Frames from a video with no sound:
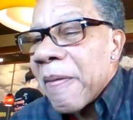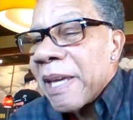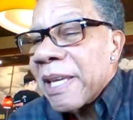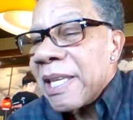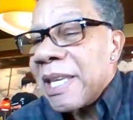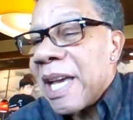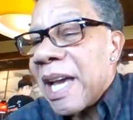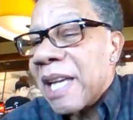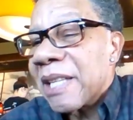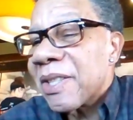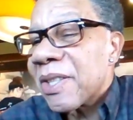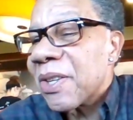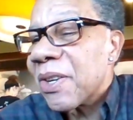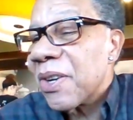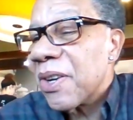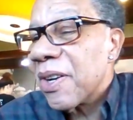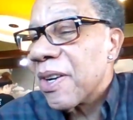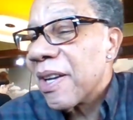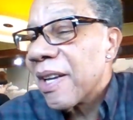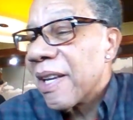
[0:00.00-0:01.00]
Yes,
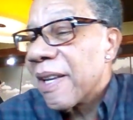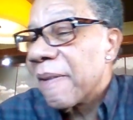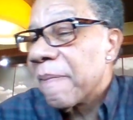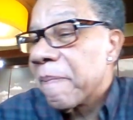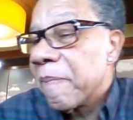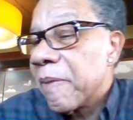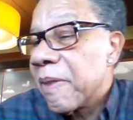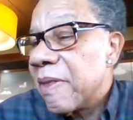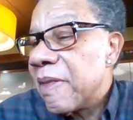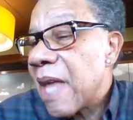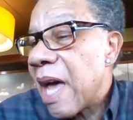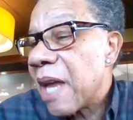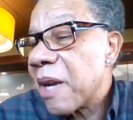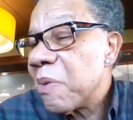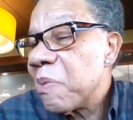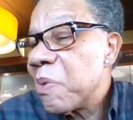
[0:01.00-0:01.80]
sir. Not a